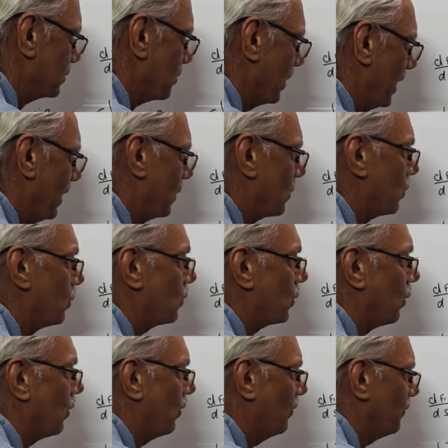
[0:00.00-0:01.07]
square
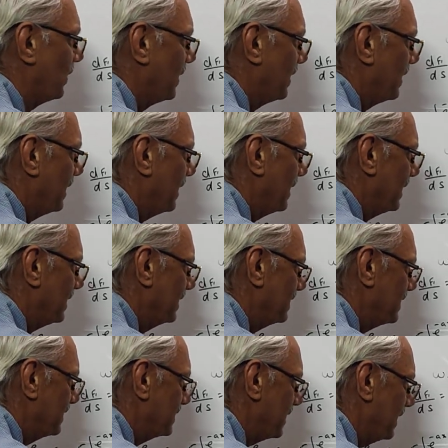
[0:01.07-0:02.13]
root of,
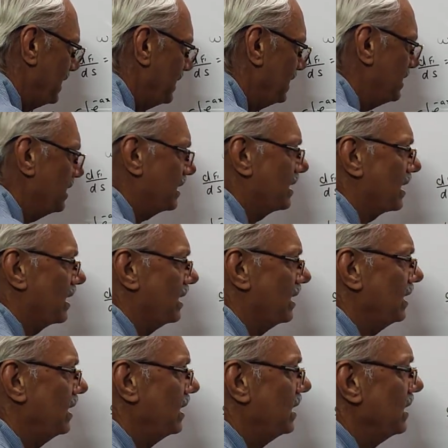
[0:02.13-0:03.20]
this is
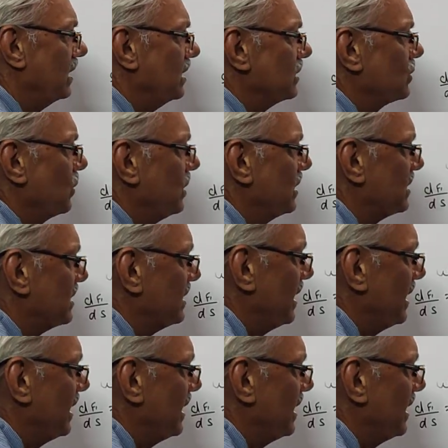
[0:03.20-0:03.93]
integral. So you